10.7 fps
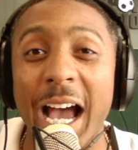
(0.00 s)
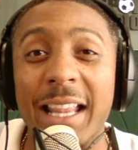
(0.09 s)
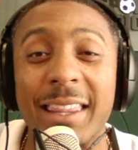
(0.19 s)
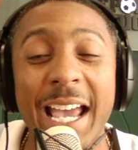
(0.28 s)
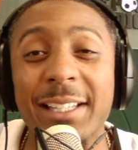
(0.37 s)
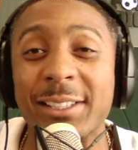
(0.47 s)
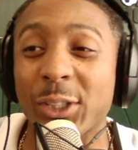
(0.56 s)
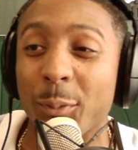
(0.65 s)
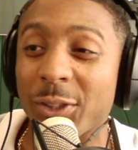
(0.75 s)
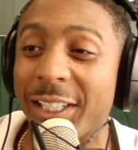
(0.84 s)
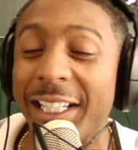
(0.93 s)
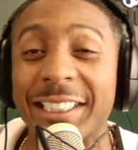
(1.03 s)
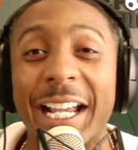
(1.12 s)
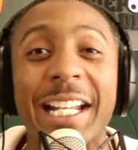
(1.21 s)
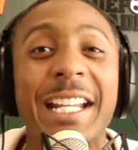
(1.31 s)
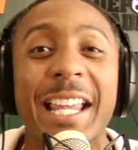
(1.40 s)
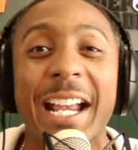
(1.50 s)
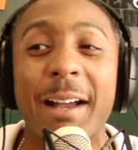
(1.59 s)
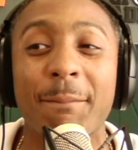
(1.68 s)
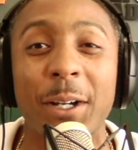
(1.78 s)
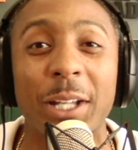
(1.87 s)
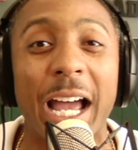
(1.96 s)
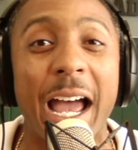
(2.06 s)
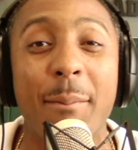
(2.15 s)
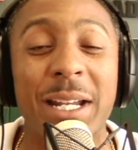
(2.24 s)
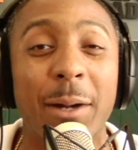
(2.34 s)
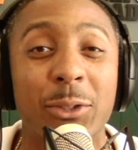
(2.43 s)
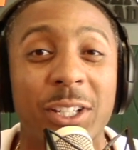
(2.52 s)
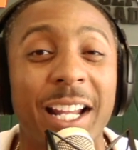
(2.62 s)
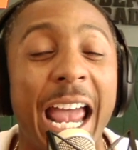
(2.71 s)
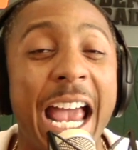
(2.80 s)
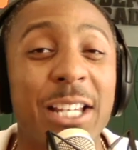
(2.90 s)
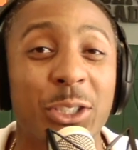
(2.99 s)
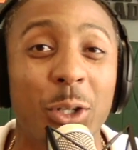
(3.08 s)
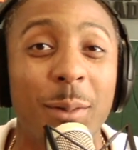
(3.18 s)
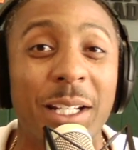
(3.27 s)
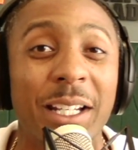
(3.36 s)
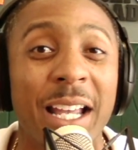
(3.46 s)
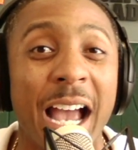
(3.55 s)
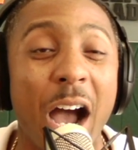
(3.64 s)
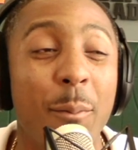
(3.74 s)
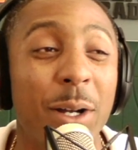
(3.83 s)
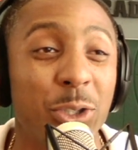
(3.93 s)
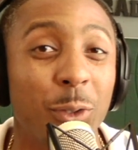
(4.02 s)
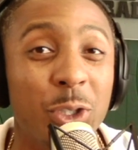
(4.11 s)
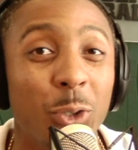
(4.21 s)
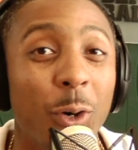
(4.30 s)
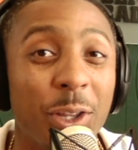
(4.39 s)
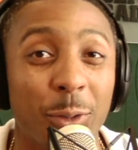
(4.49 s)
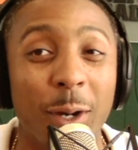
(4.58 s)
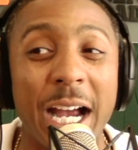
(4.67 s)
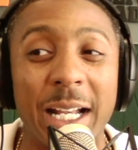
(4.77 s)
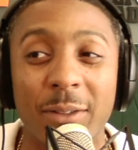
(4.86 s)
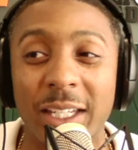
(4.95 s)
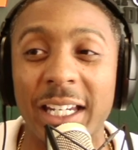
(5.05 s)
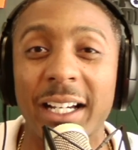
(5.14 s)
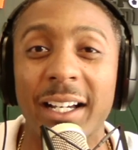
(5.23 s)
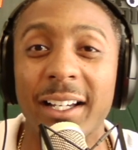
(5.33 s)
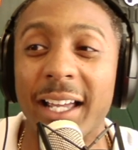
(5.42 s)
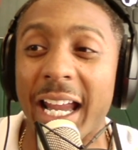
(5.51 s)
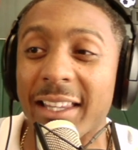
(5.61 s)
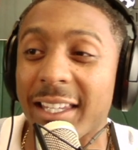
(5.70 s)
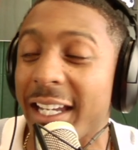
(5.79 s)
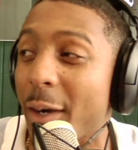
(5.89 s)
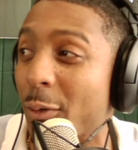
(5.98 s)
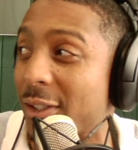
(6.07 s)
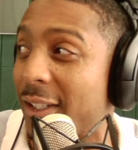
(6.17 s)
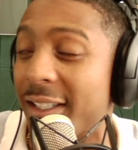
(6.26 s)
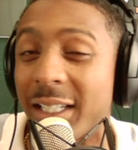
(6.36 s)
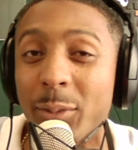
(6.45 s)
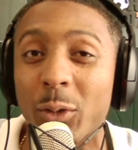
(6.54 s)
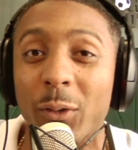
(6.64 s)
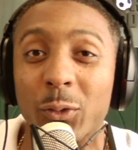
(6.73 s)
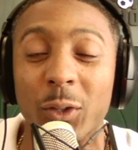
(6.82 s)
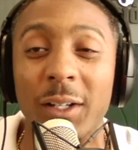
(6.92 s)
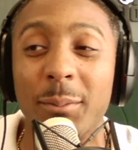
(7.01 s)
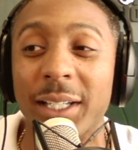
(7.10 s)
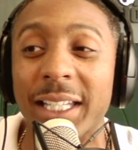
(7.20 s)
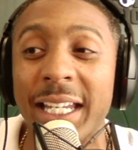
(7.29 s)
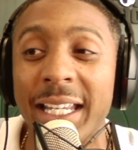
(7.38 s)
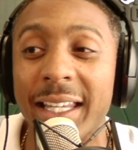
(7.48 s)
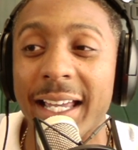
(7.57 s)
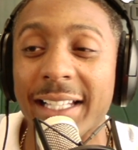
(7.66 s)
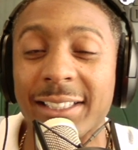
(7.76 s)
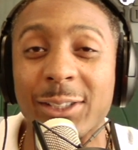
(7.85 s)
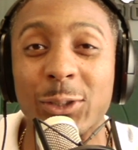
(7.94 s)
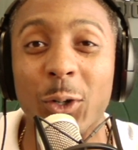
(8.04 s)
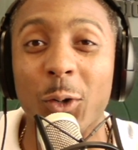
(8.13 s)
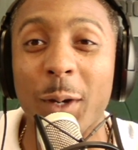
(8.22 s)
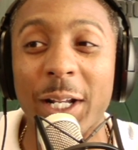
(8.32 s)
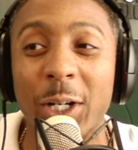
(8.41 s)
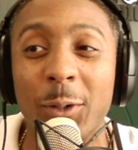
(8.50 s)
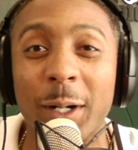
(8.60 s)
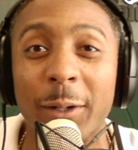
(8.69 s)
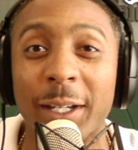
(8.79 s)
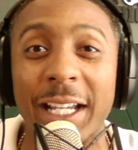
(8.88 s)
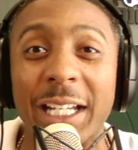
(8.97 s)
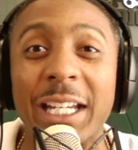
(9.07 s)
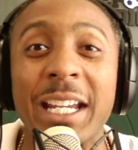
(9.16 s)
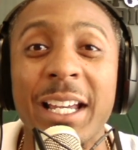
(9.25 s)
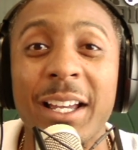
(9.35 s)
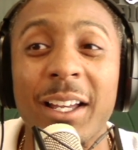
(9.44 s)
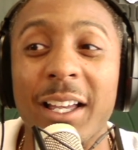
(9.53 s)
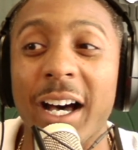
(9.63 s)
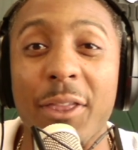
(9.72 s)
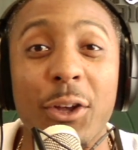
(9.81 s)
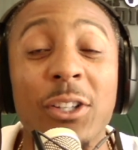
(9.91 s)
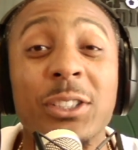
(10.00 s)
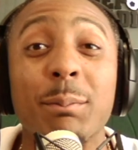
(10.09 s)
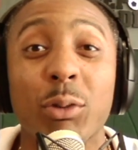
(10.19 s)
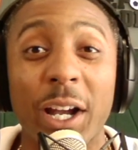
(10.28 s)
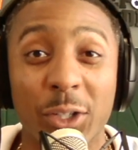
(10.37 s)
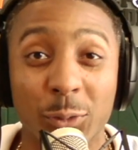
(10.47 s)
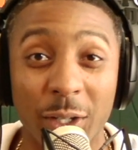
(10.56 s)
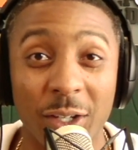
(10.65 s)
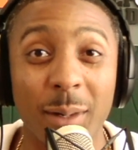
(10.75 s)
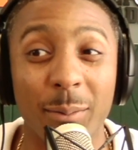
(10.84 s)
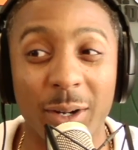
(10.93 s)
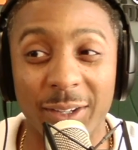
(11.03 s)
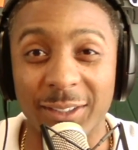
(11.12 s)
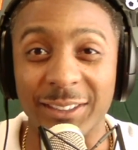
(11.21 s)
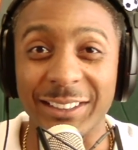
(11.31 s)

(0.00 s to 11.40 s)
That supersedes anything I felt. I was going to ask you, how much you enjoyed the ride of the Anthony Edwards-led Timberwolves run, but that's a sore way to go out. Kenny, thoughts and prayers with you, my brother.